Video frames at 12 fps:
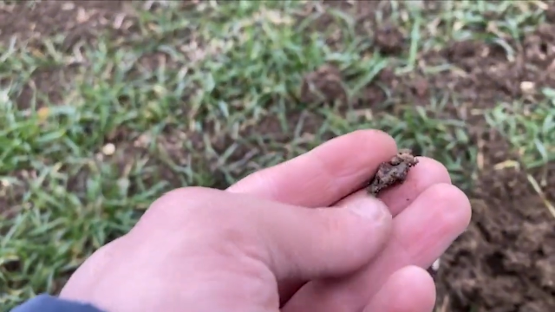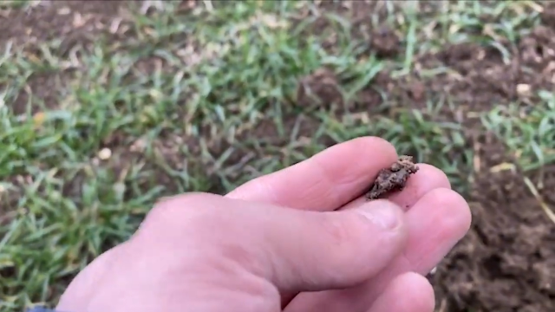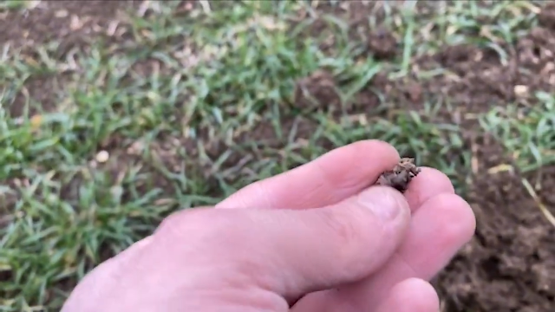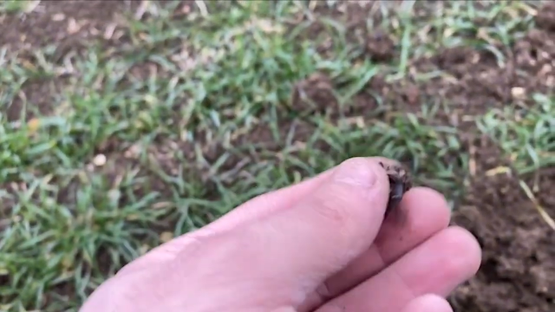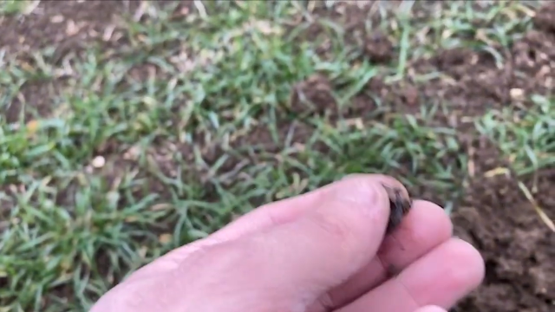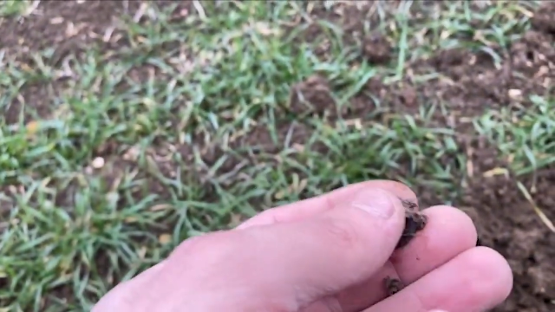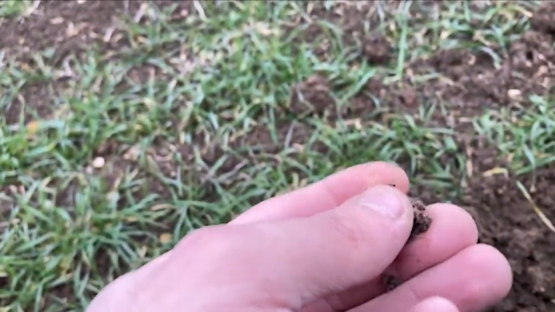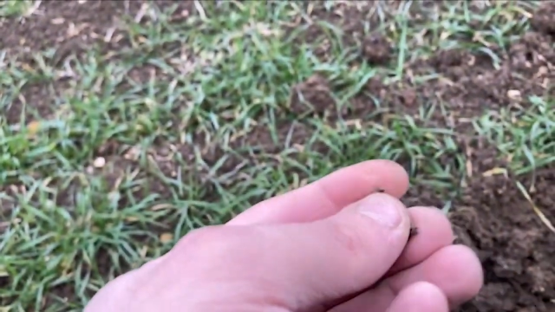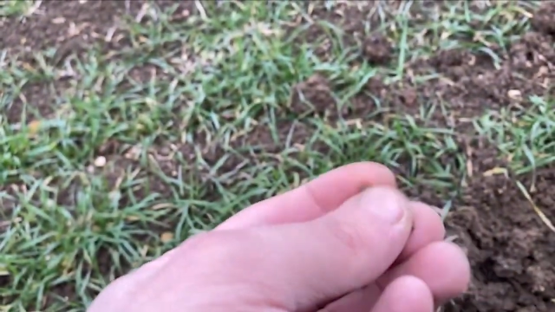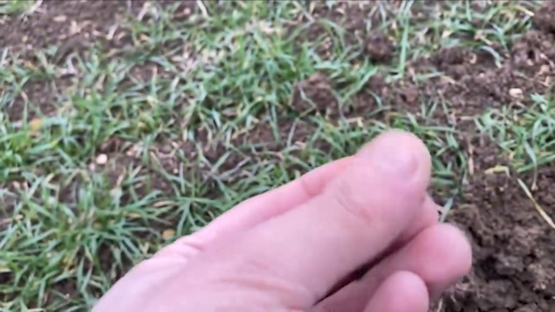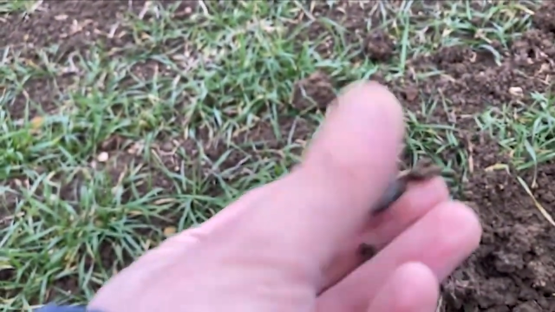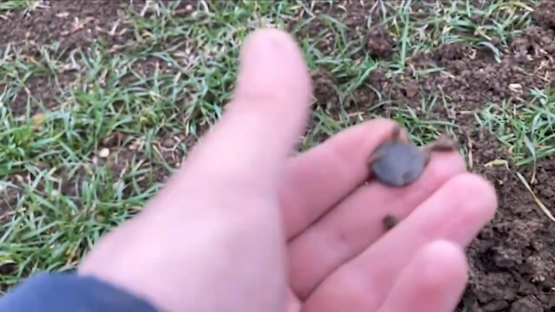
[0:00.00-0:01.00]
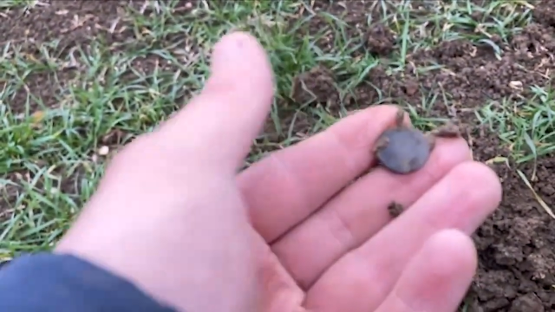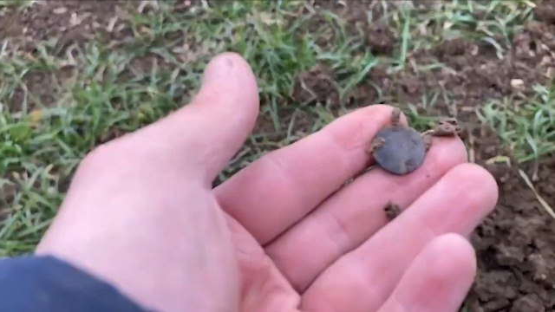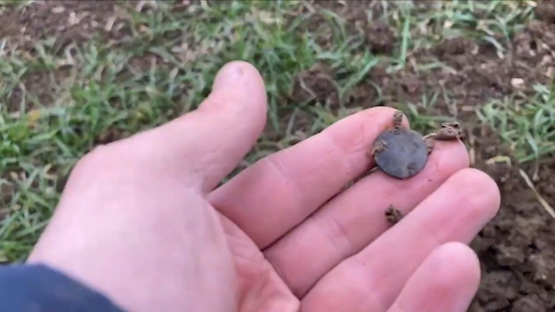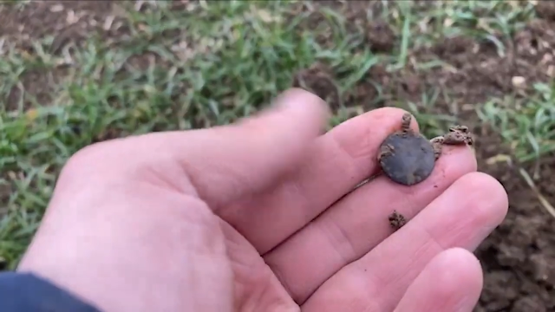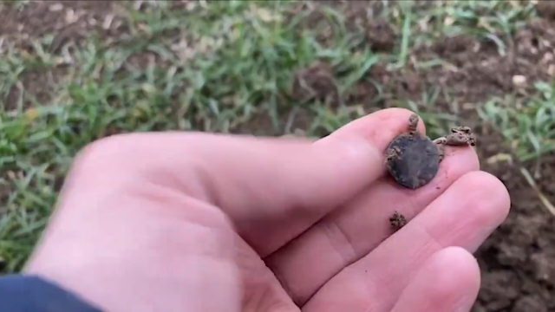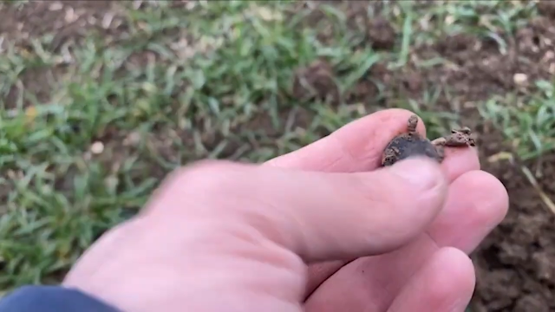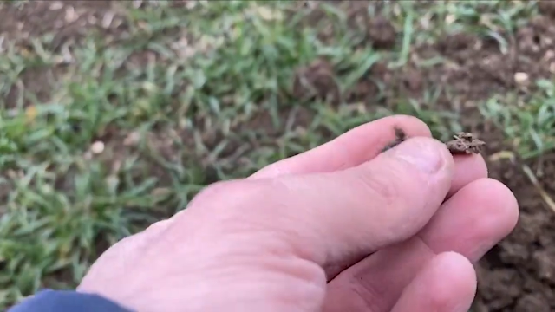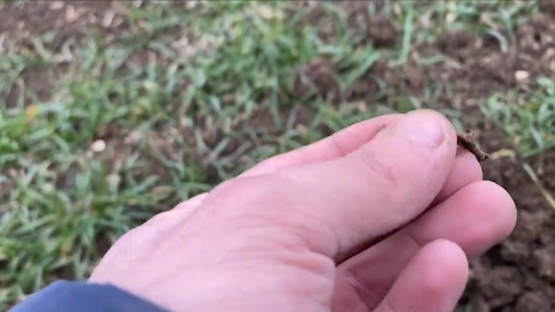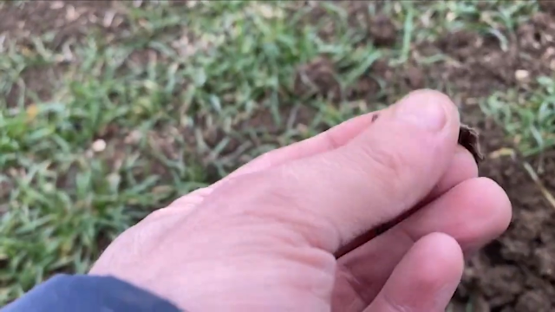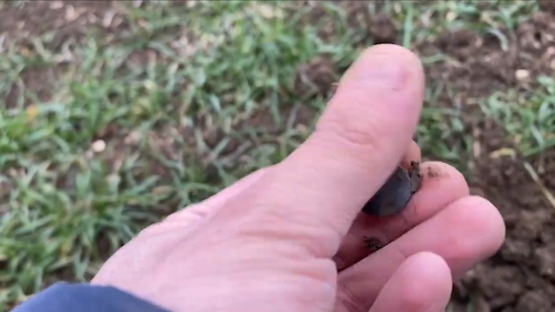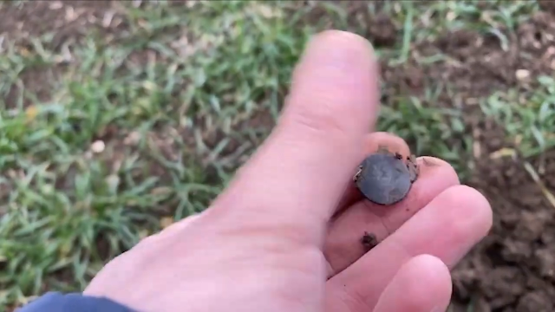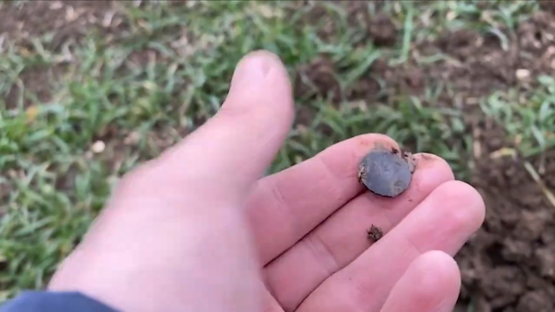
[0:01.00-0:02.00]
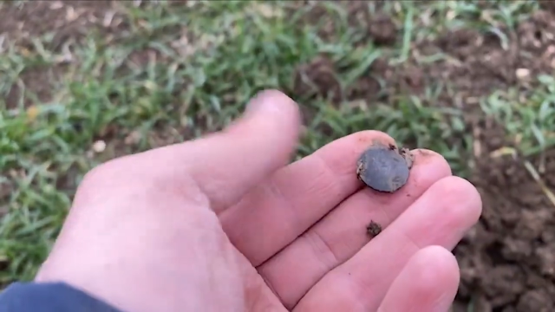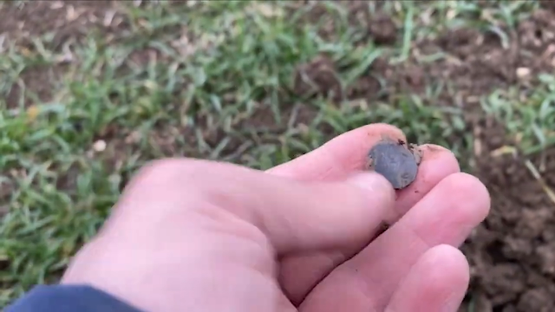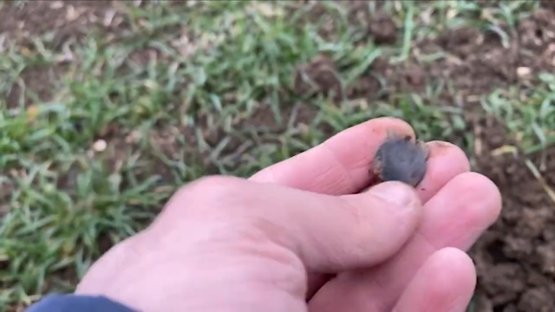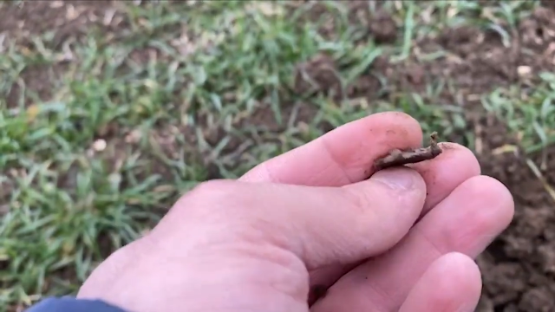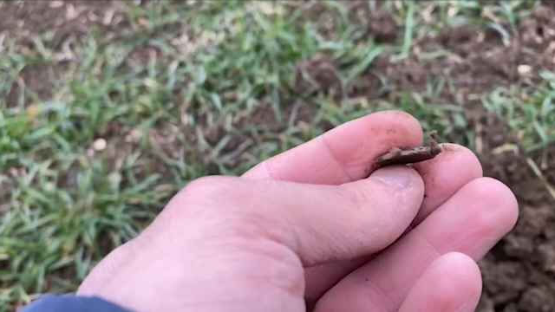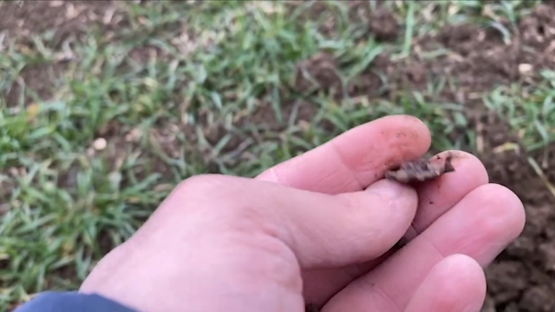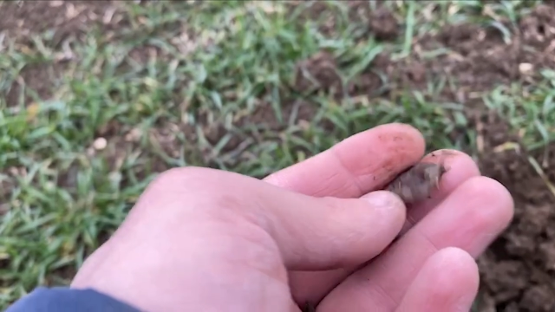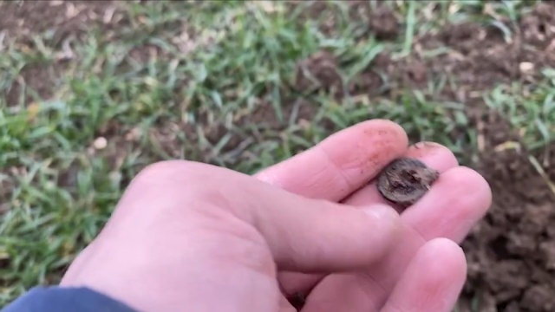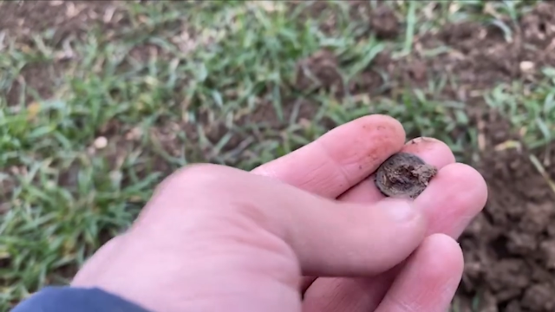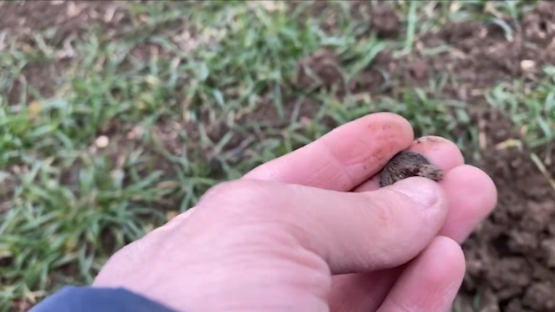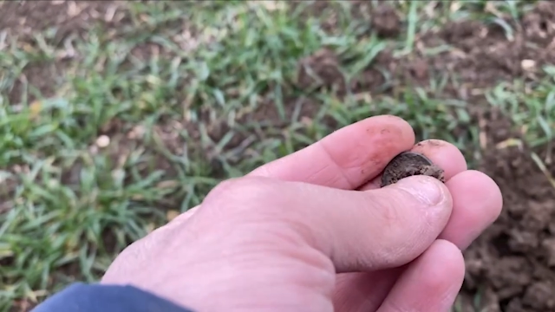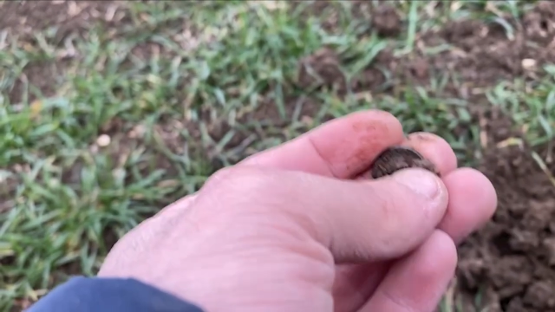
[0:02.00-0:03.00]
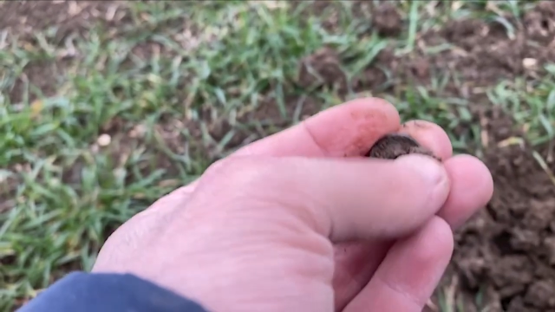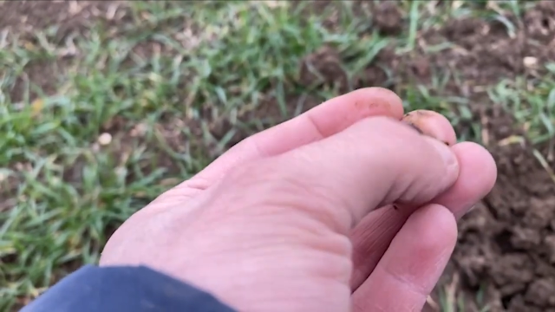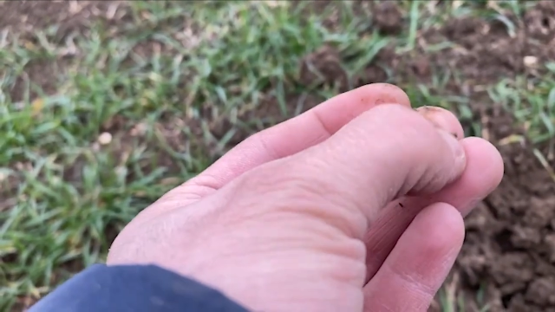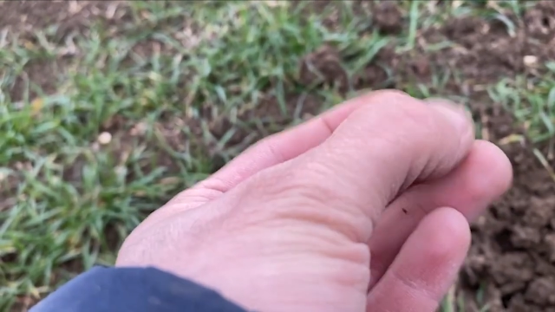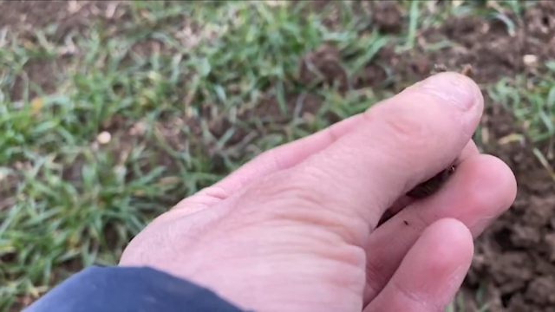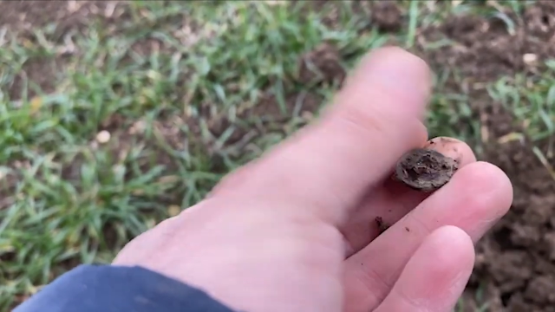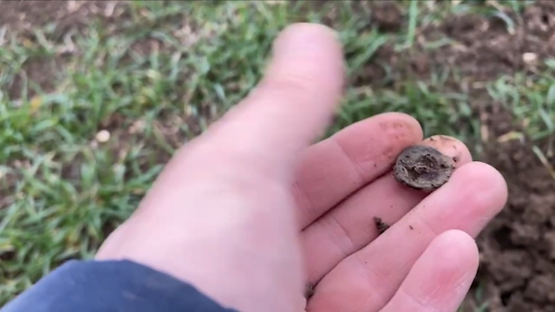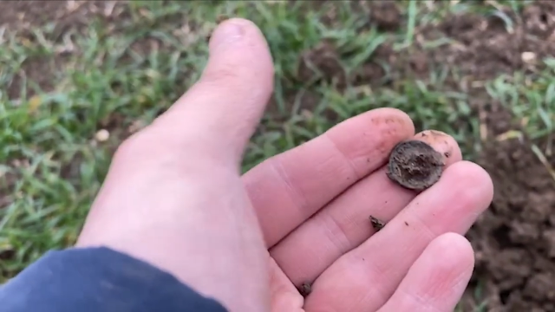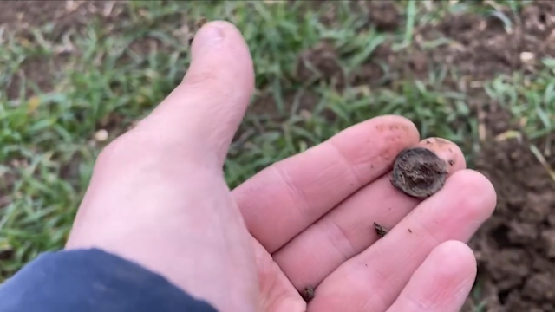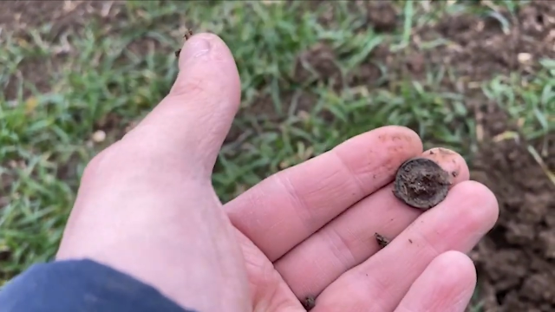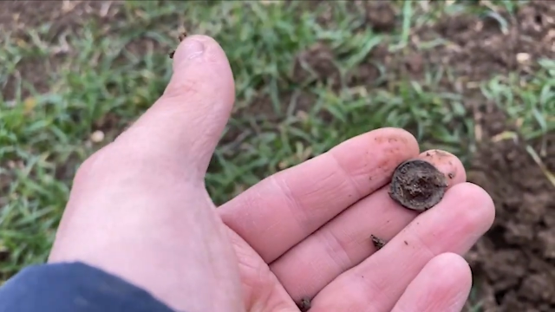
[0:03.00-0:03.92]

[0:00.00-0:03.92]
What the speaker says: (no speaker visible)